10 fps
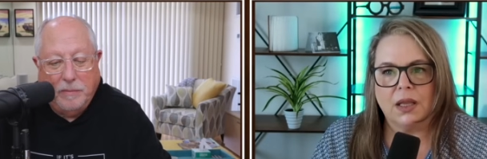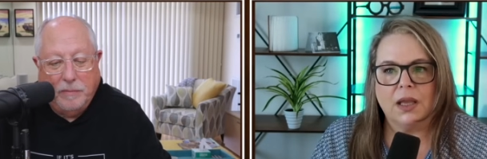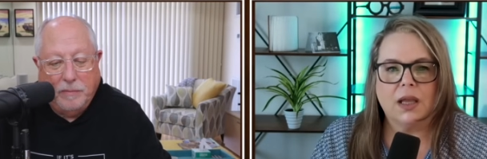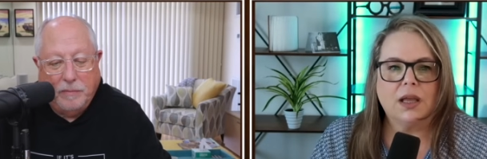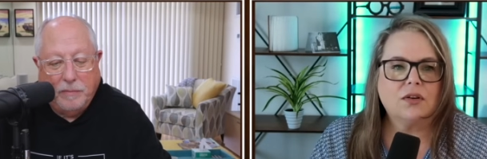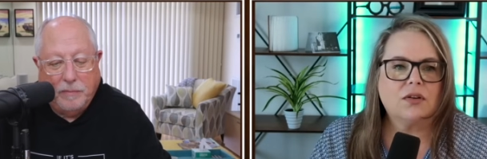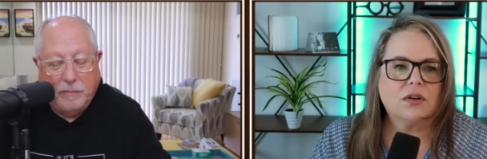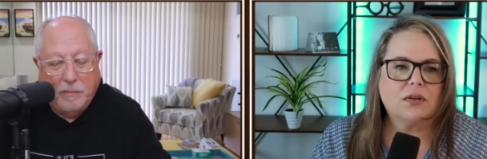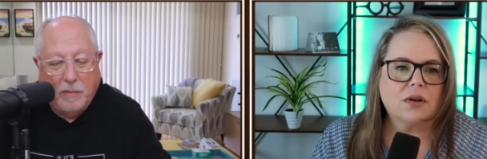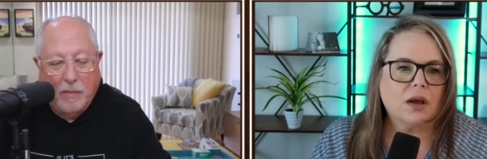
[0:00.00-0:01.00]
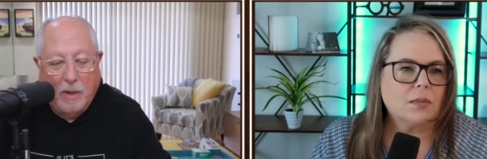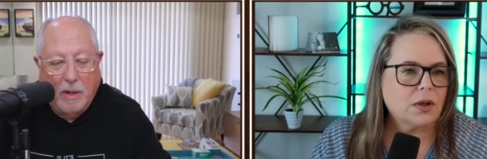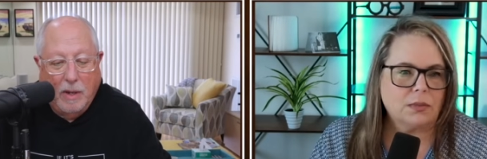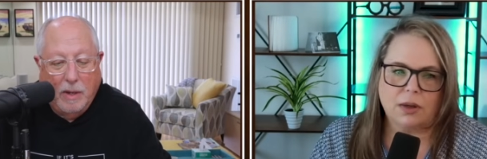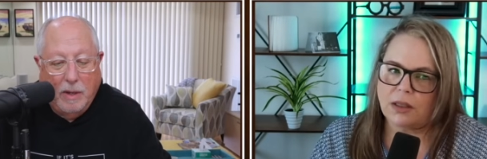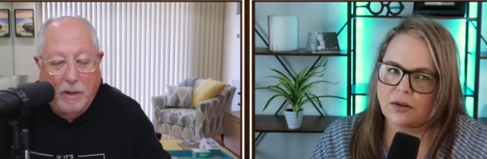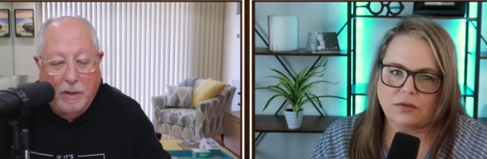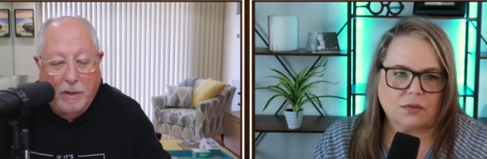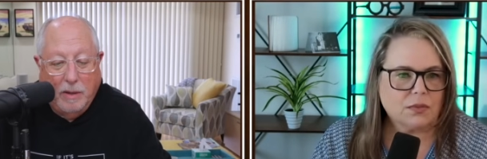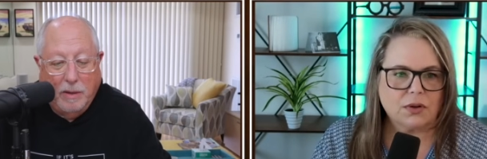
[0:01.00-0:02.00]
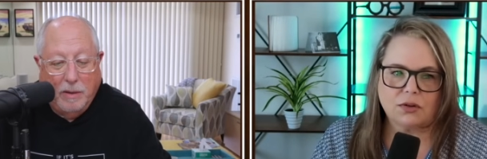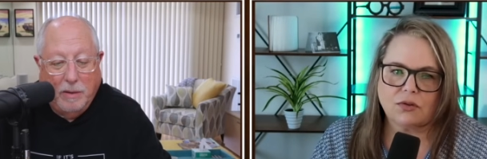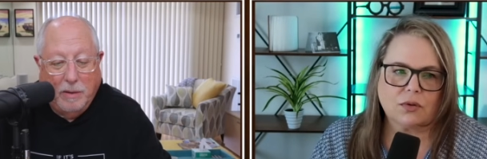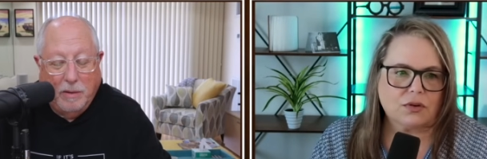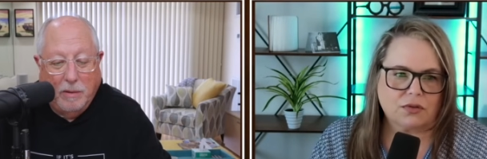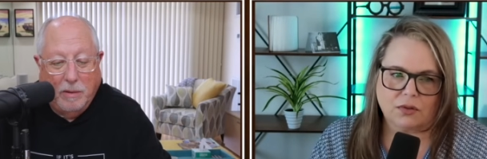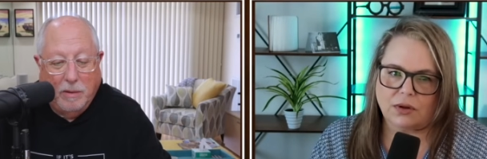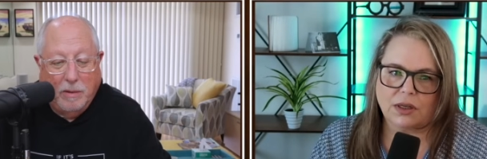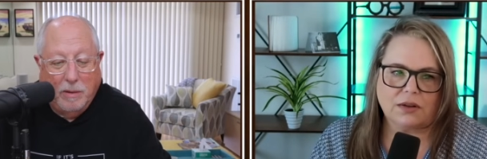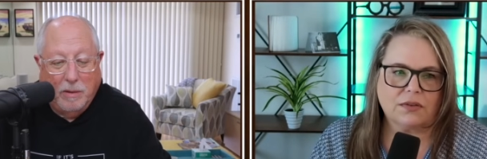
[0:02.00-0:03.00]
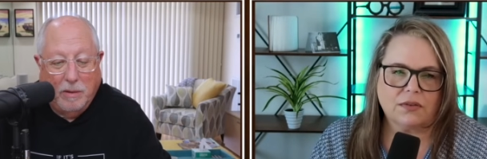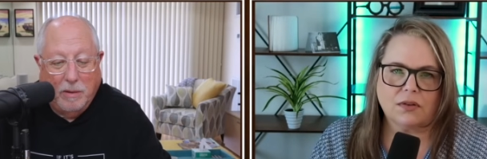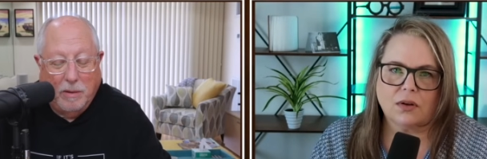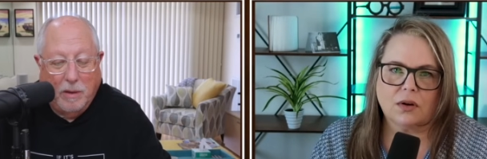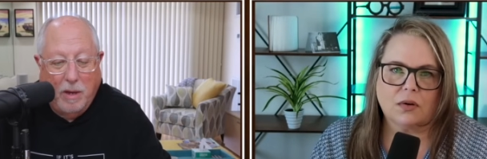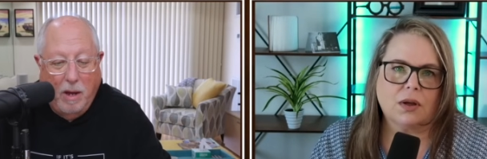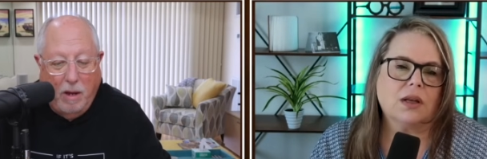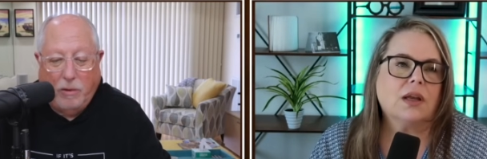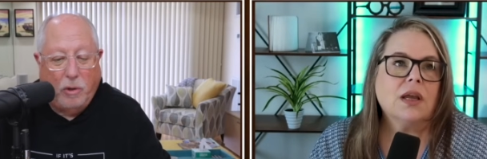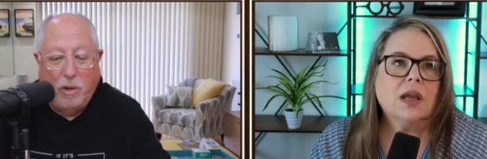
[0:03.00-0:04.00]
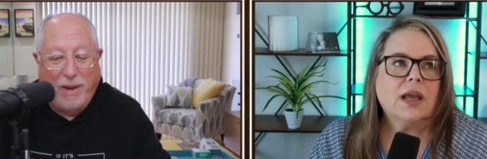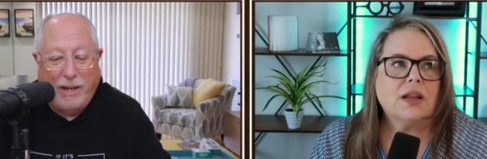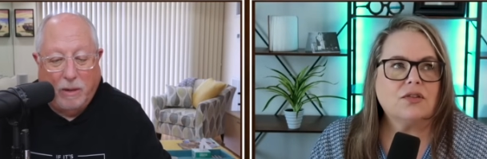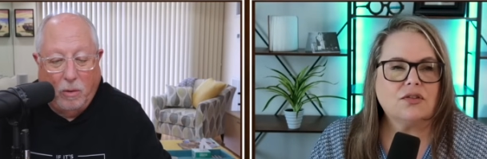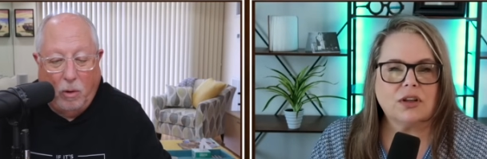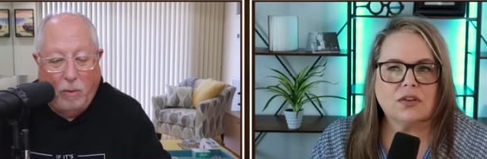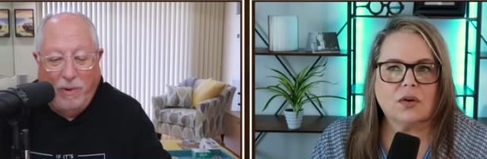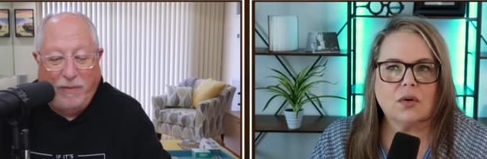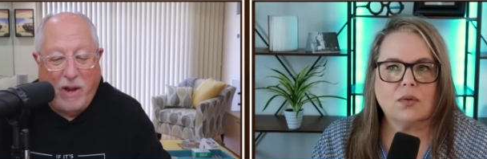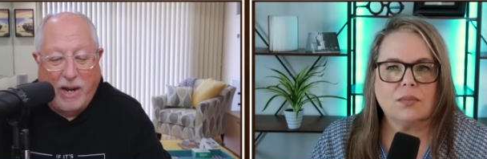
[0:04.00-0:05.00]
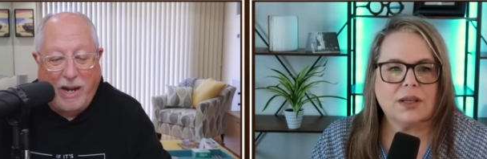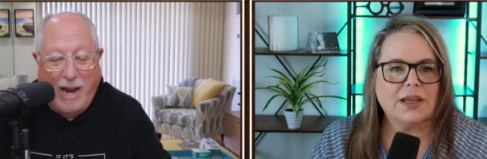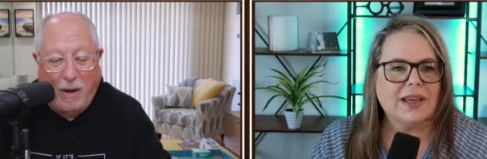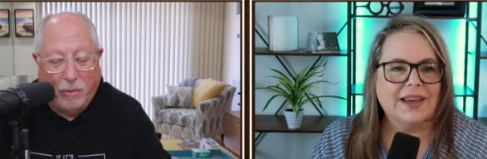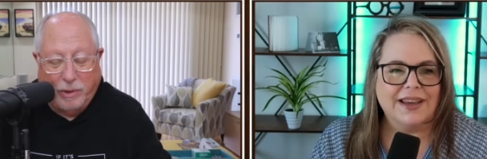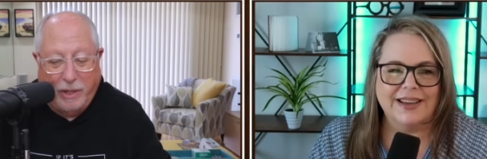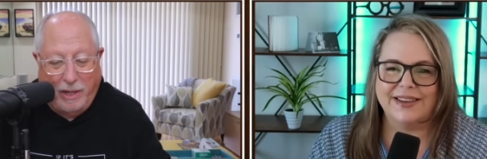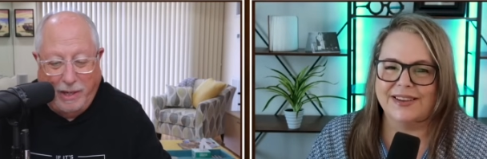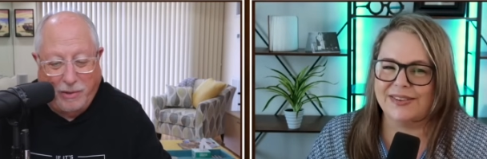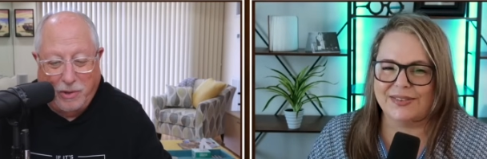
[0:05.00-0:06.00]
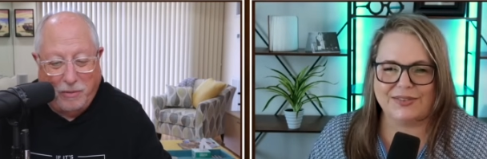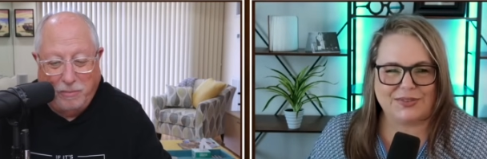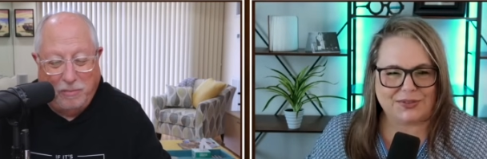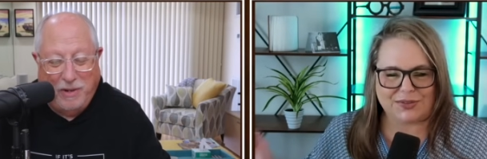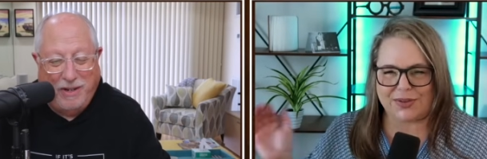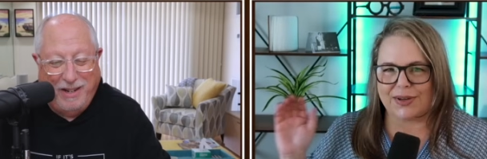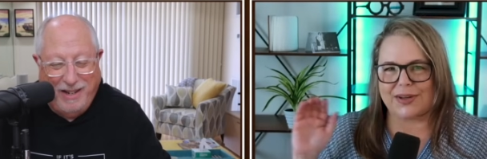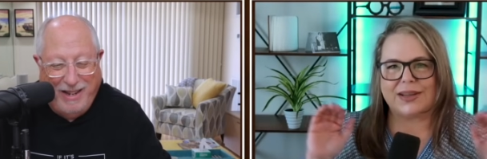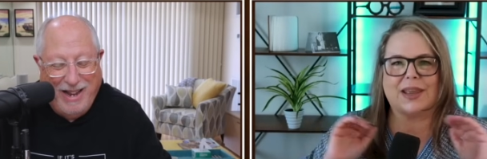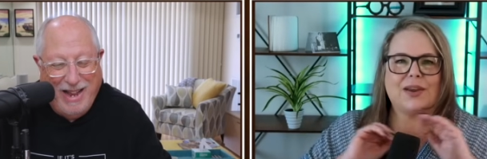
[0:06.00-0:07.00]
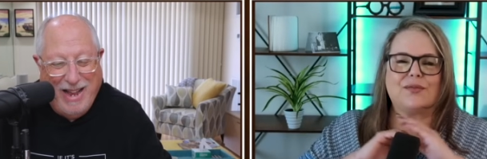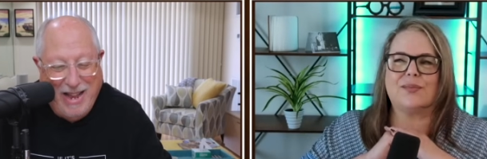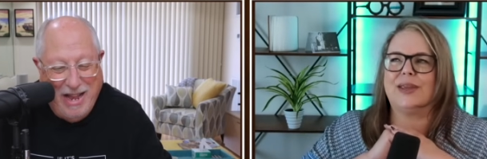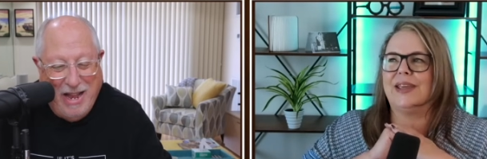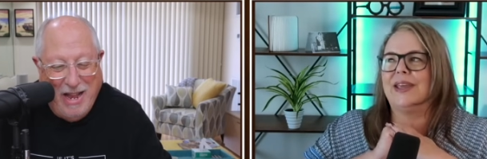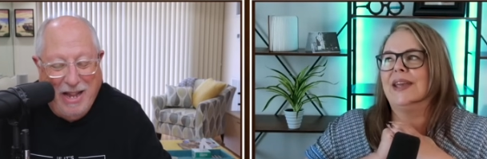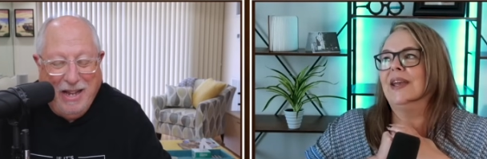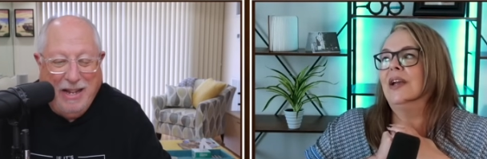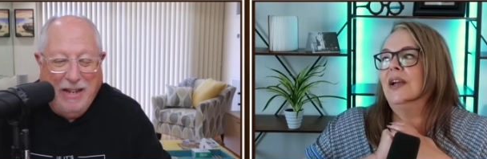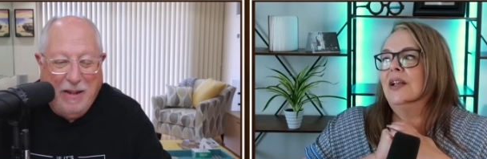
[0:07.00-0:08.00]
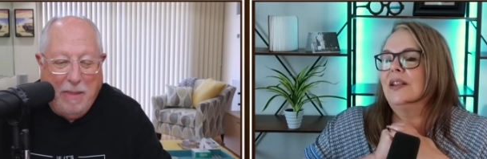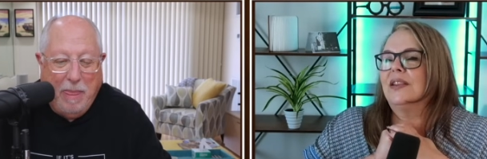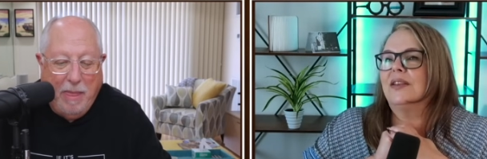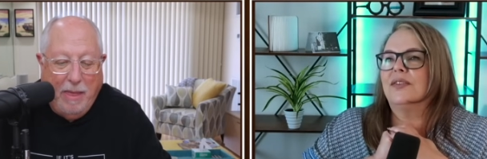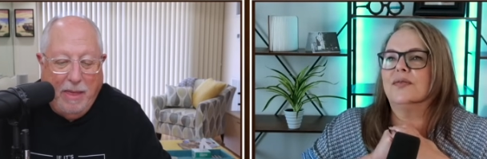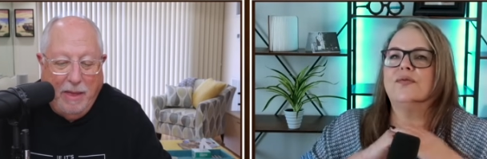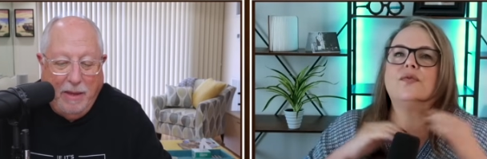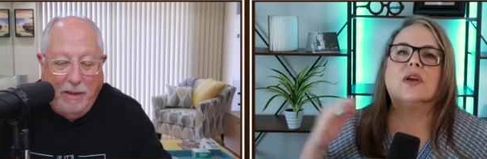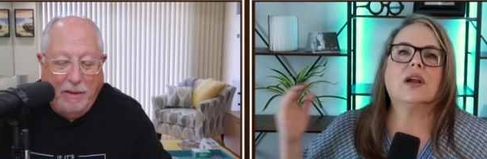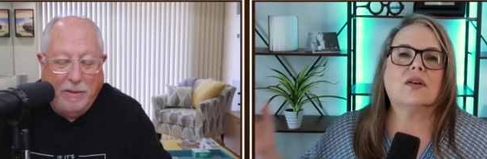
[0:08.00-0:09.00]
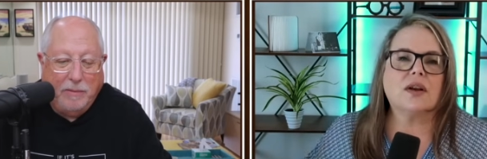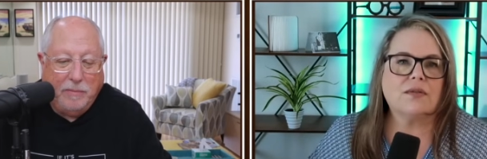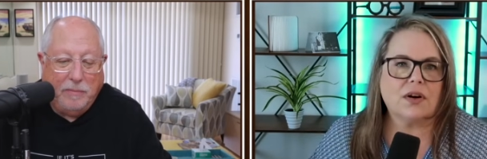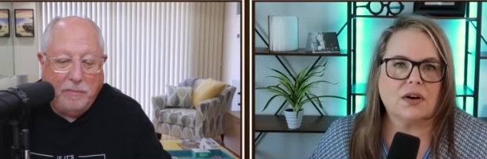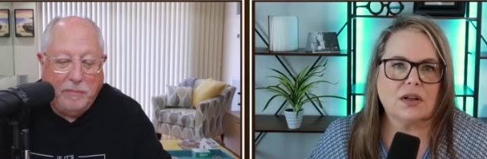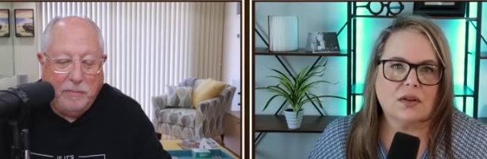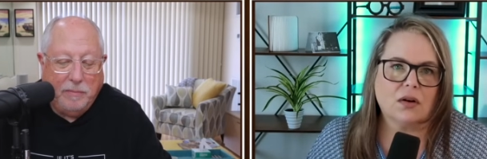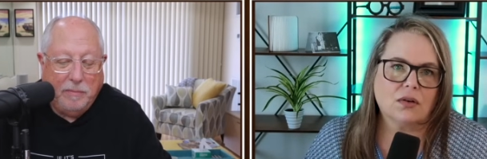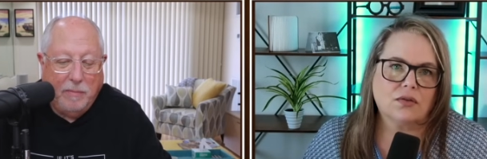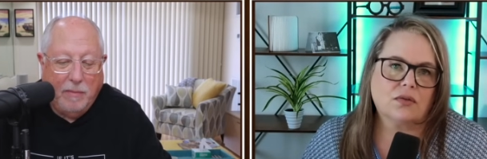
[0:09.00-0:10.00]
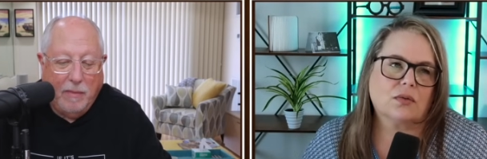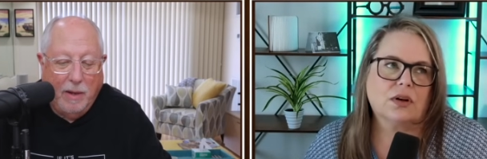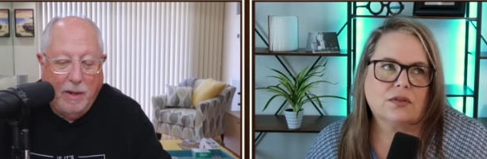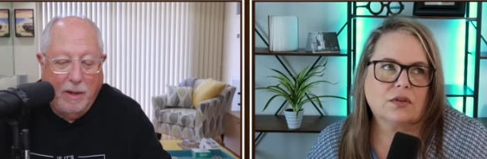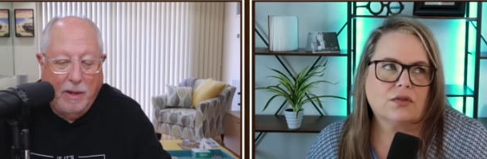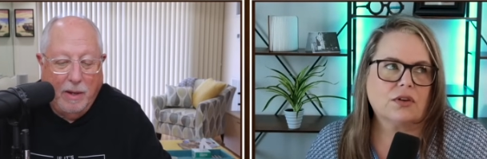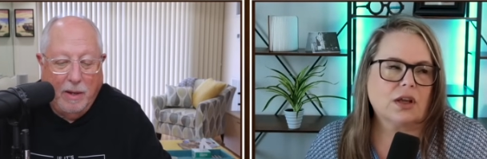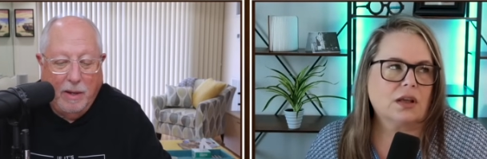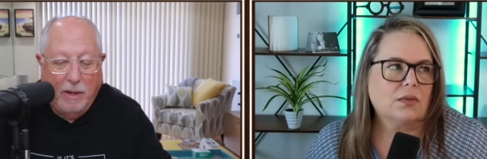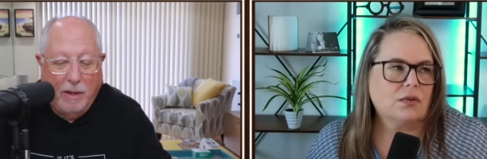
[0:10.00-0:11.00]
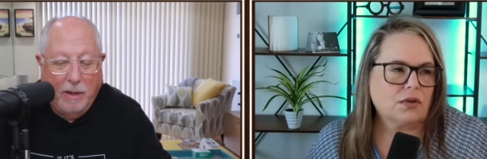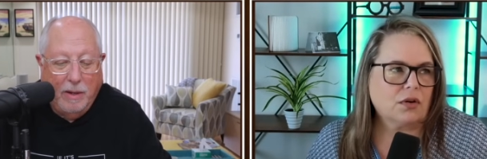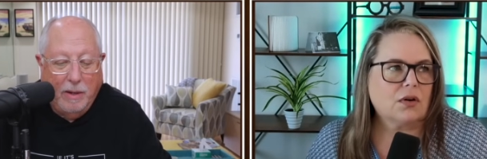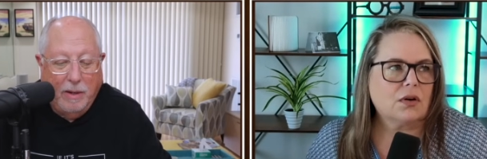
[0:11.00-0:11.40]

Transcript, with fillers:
Speaker 1: and I'm going to make this a really short story because it's a long one. Oh, you can make and it long. We've got an me, hour
Speaker 2: today, so she
Speaker 1: gave me this very very long story. So she ha- it was her and